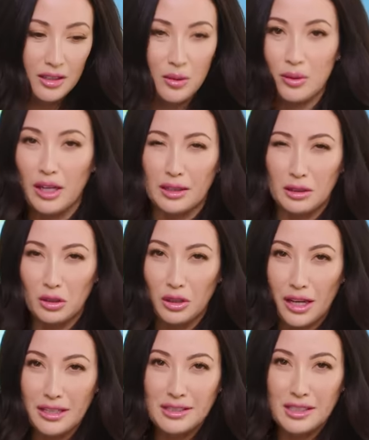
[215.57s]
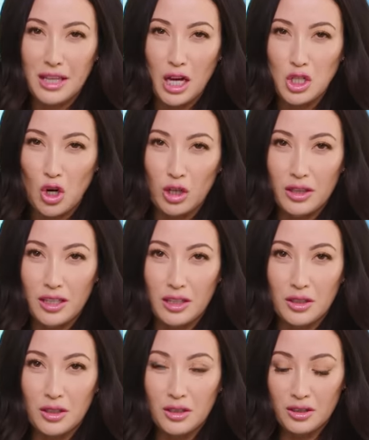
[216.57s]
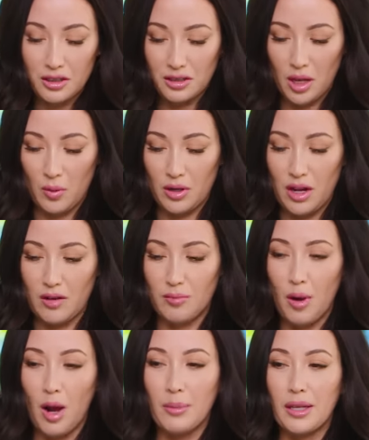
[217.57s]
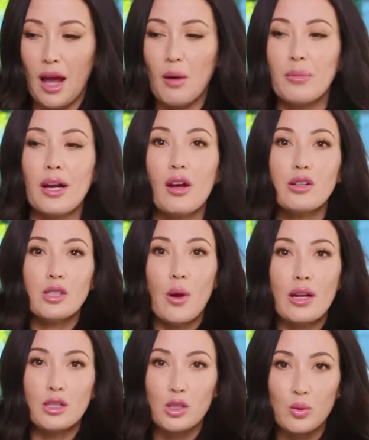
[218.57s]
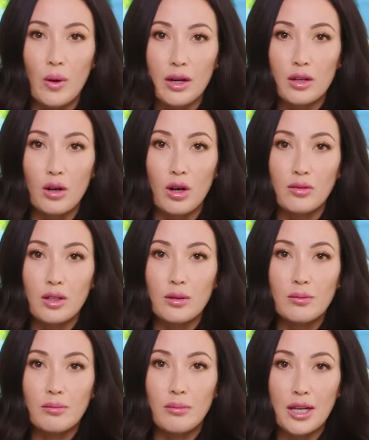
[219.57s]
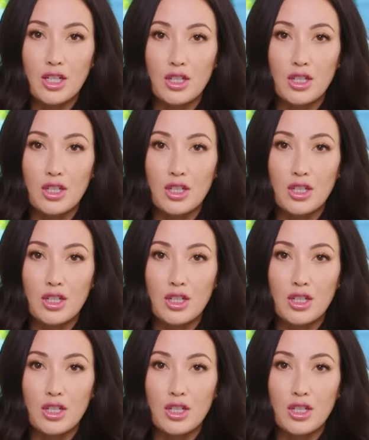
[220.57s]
there were like little lights in that dark theater that were kind of popping out, but I also had a sweater over my